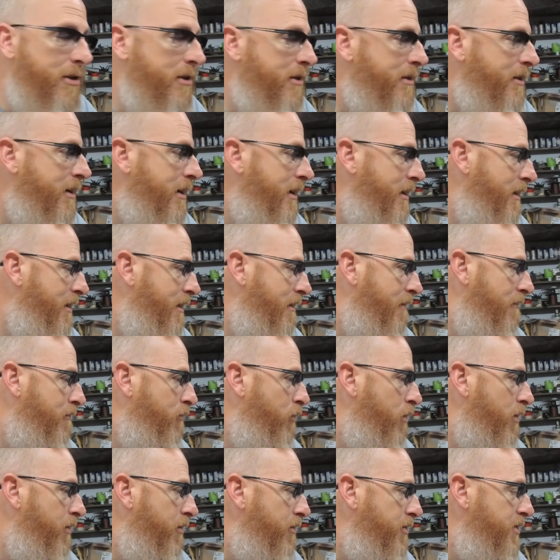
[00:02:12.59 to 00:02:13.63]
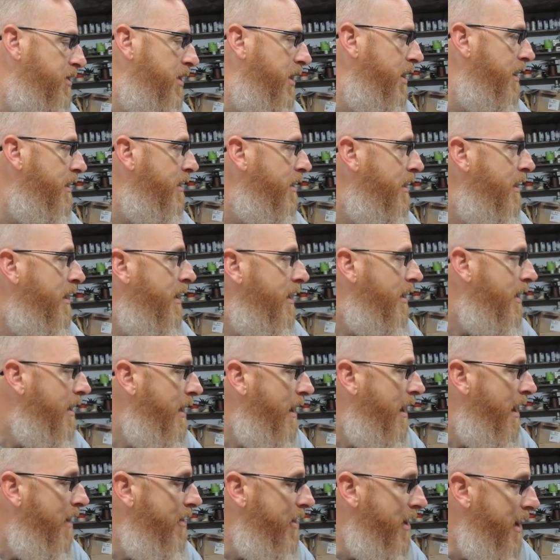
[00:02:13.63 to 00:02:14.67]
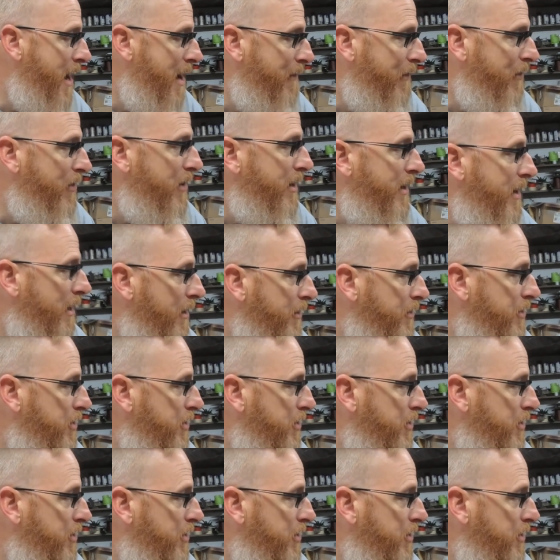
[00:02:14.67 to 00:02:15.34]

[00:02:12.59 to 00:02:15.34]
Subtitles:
of where they're sitting. And then everything else is